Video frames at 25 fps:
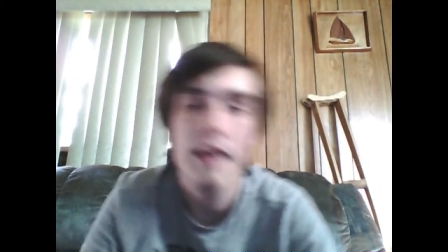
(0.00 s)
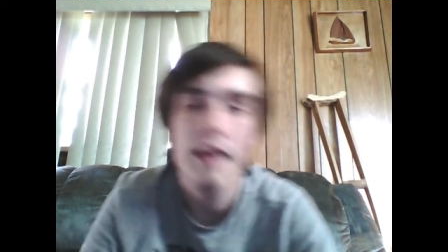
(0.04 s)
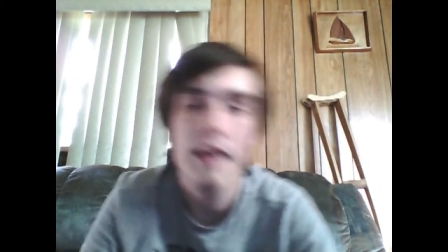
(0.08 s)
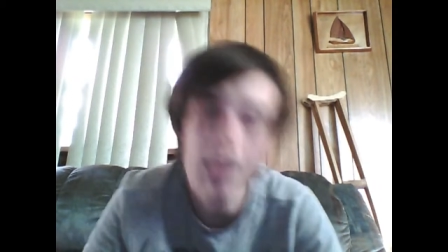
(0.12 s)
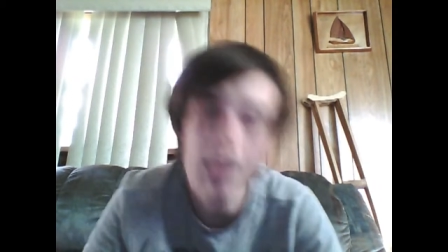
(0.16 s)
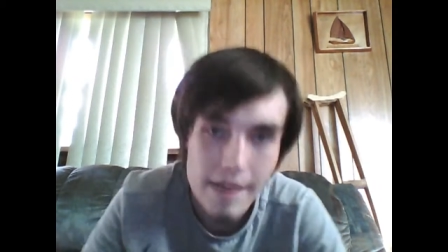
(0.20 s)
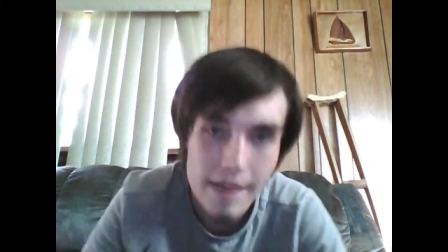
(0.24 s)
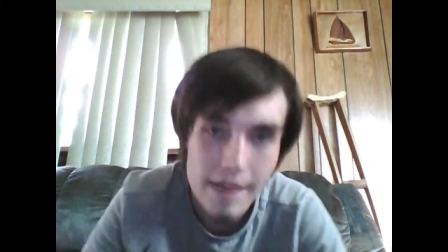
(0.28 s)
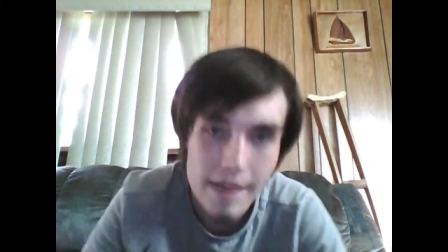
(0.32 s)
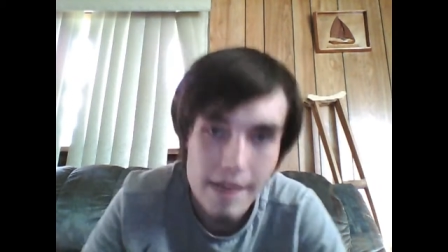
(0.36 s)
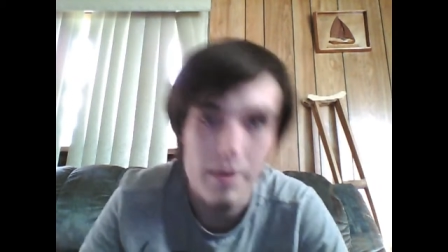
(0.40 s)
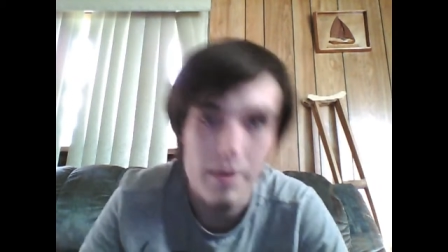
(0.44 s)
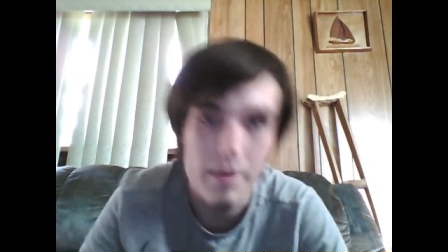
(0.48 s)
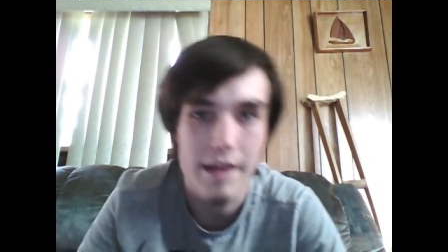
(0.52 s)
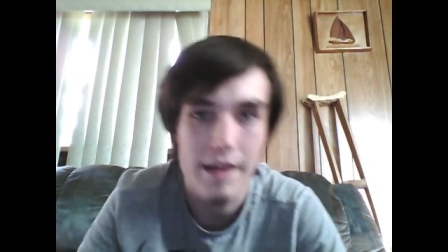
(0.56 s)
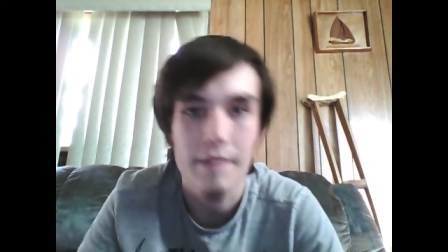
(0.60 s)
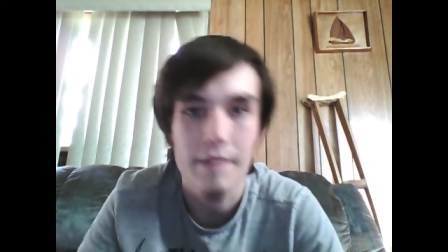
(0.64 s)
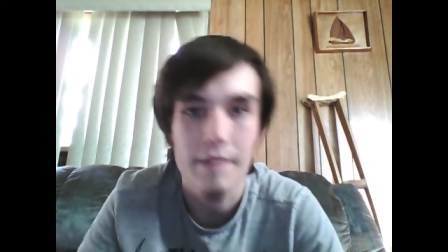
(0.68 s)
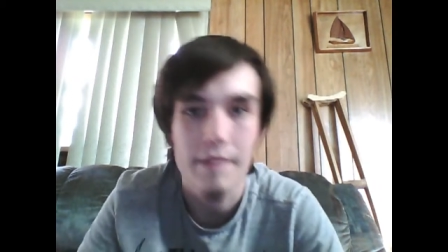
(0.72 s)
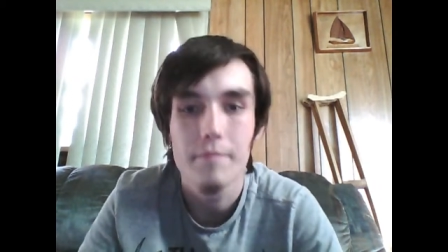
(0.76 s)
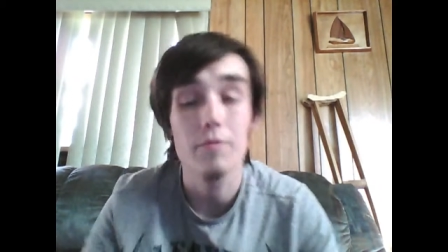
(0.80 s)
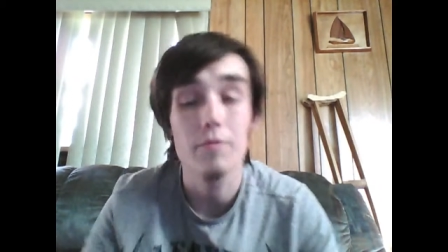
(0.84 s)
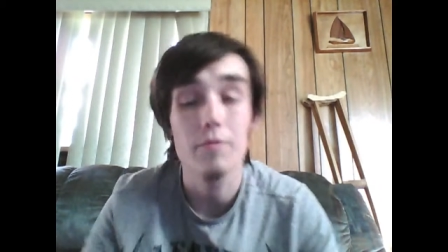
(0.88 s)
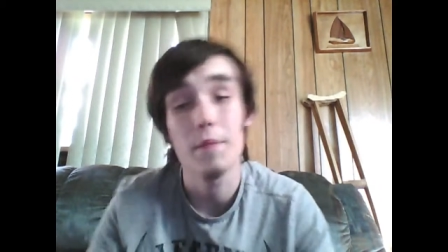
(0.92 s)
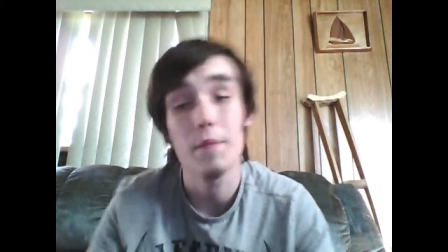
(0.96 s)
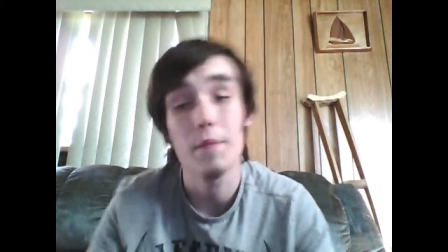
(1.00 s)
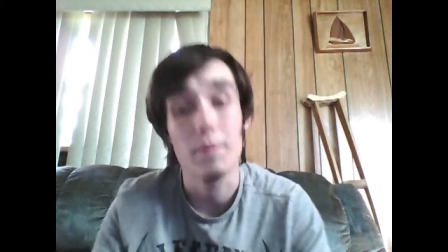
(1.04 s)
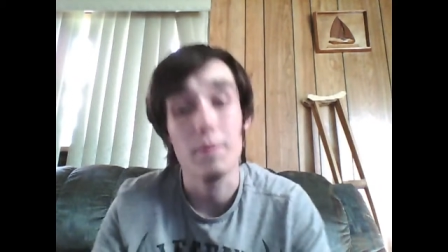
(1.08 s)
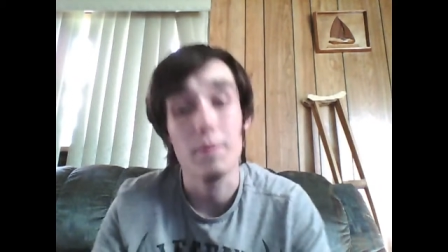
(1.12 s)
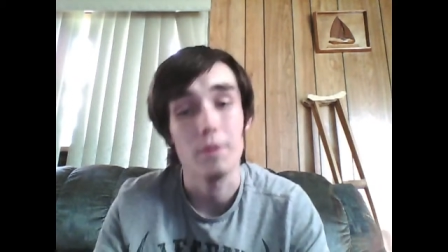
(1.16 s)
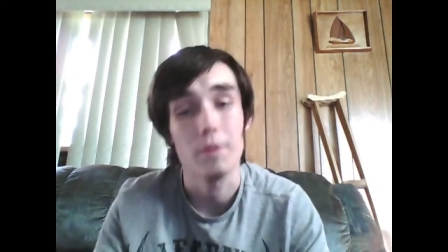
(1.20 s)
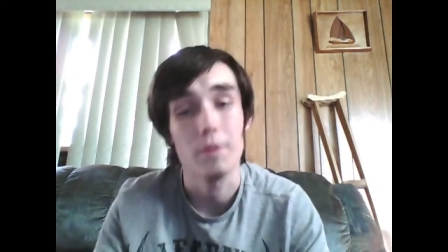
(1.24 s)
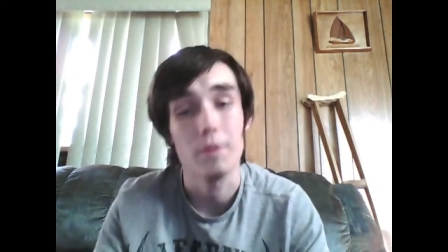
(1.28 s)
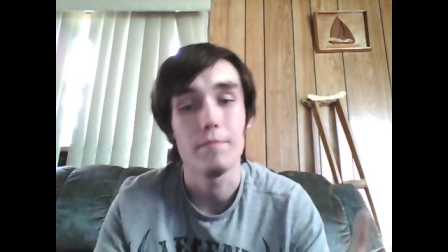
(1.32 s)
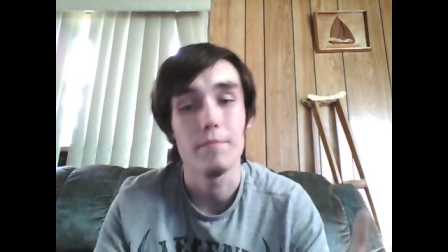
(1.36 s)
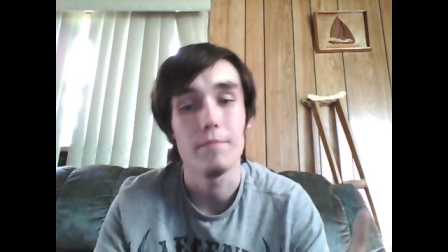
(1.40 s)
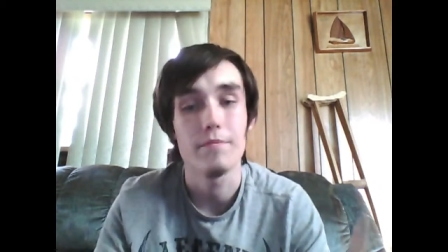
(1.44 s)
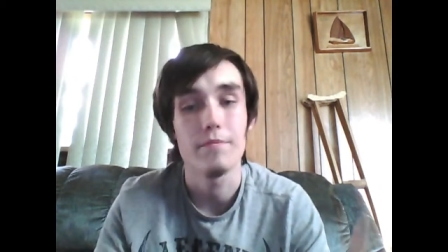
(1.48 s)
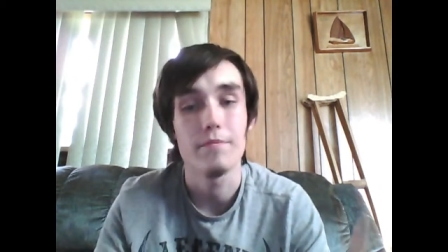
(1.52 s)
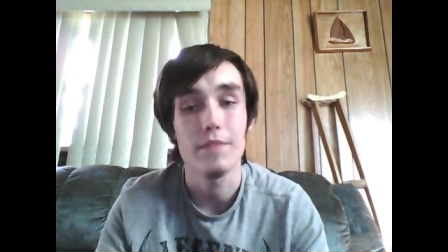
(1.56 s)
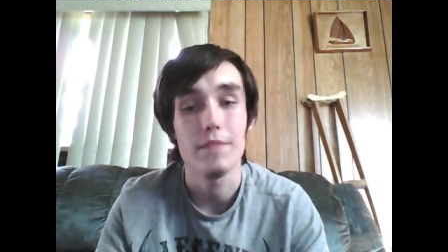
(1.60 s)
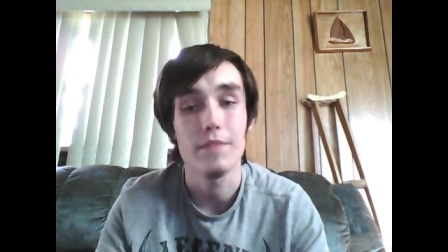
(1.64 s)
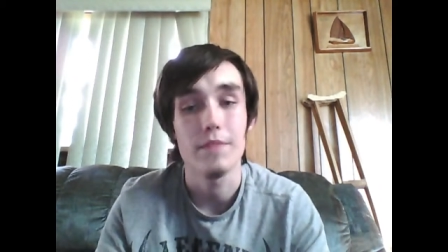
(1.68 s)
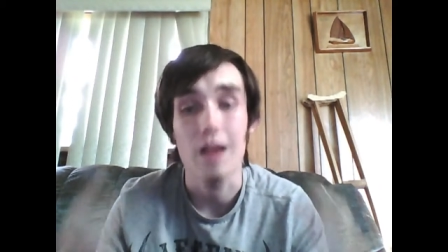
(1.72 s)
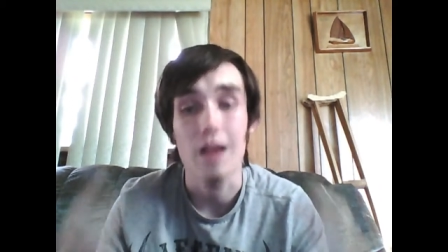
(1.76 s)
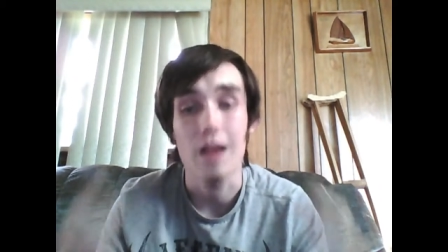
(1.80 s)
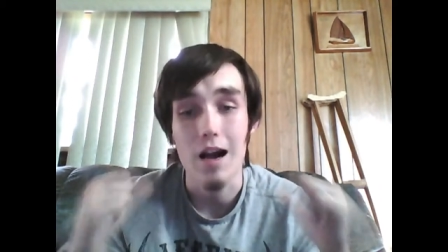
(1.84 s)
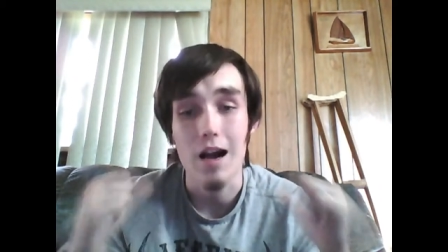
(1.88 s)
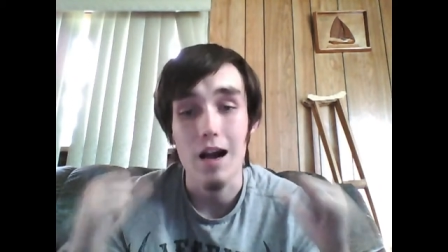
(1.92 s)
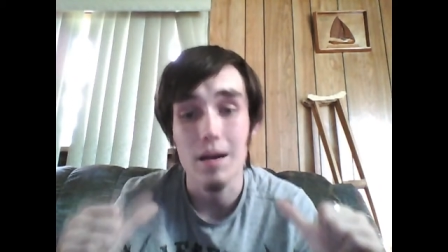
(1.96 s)
Anyway, remember,
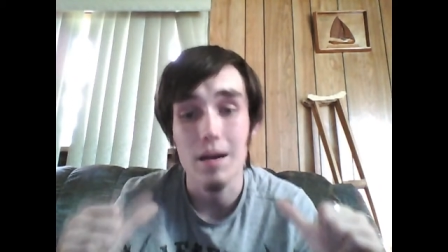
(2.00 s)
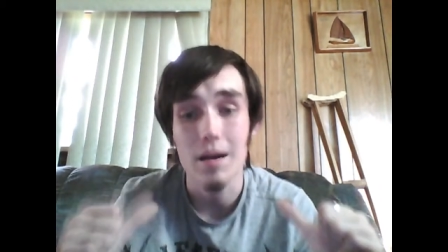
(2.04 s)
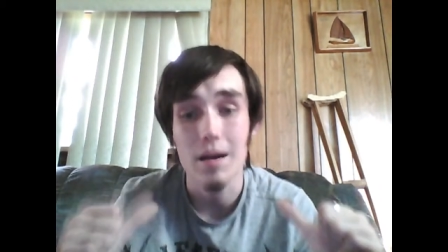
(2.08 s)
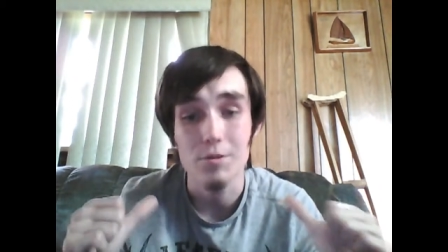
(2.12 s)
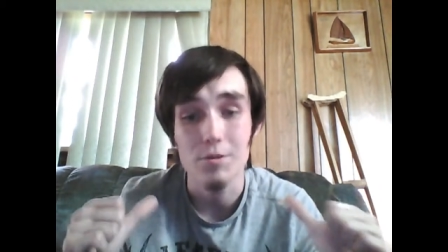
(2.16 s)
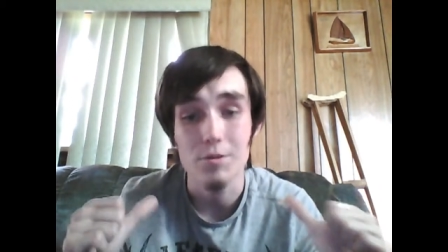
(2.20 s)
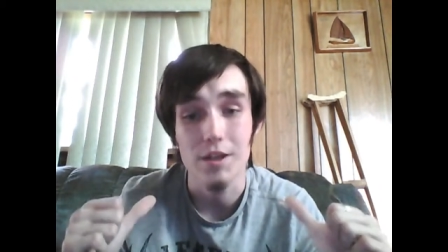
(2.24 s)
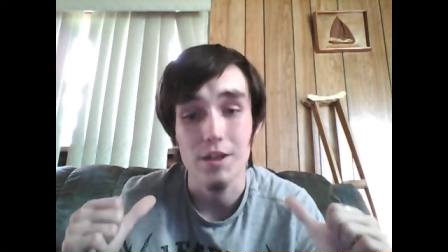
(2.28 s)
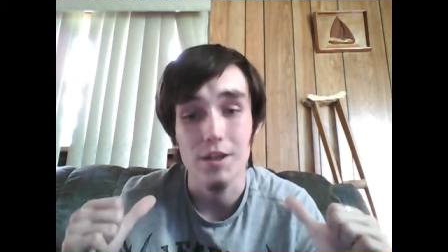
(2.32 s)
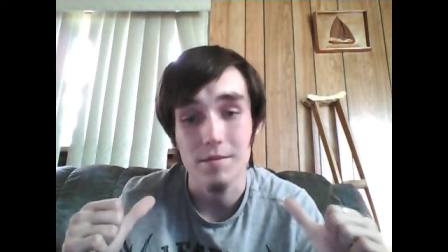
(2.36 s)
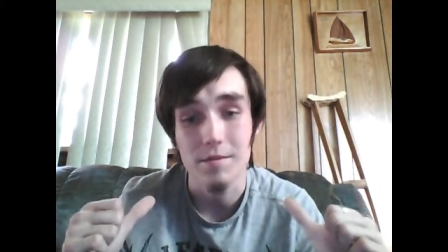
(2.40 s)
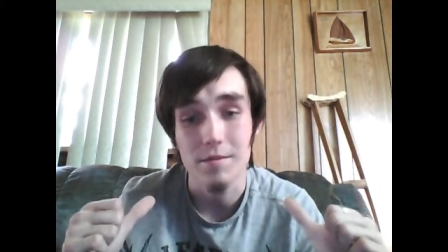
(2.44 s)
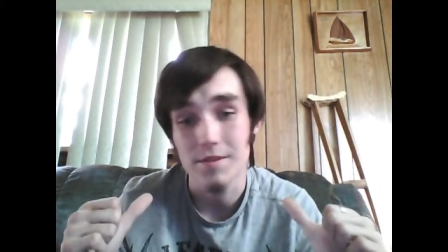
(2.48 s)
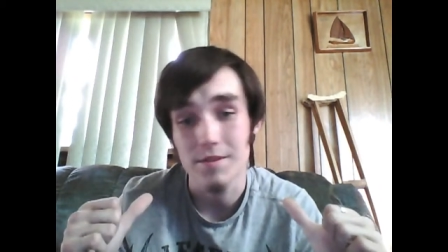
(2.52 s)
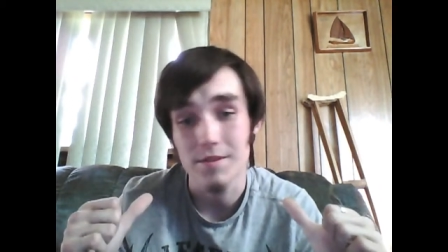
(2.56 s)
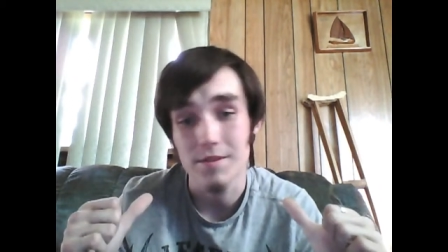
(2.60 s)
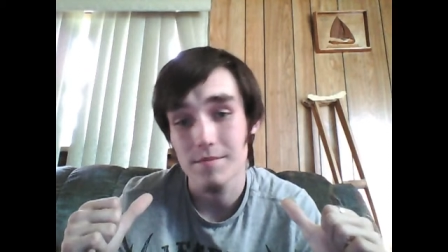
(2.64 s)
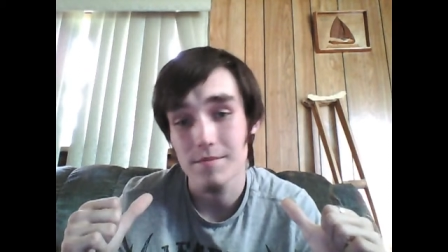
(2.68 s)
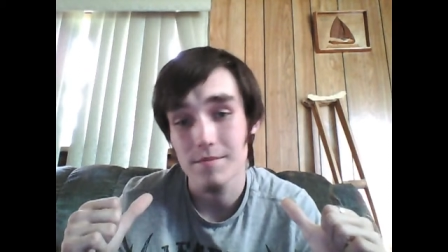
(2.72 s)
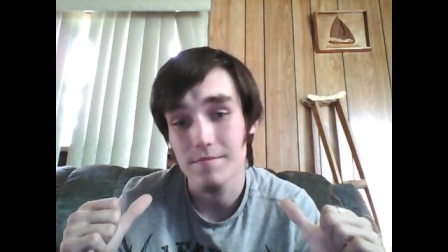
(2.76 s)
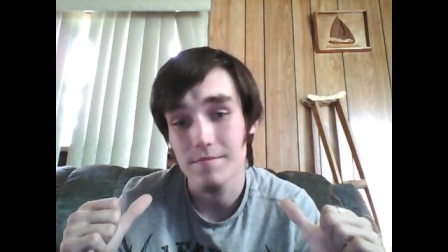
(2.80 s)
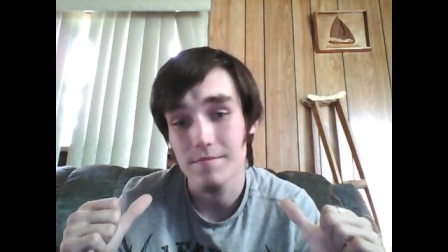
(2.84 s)
I'm James.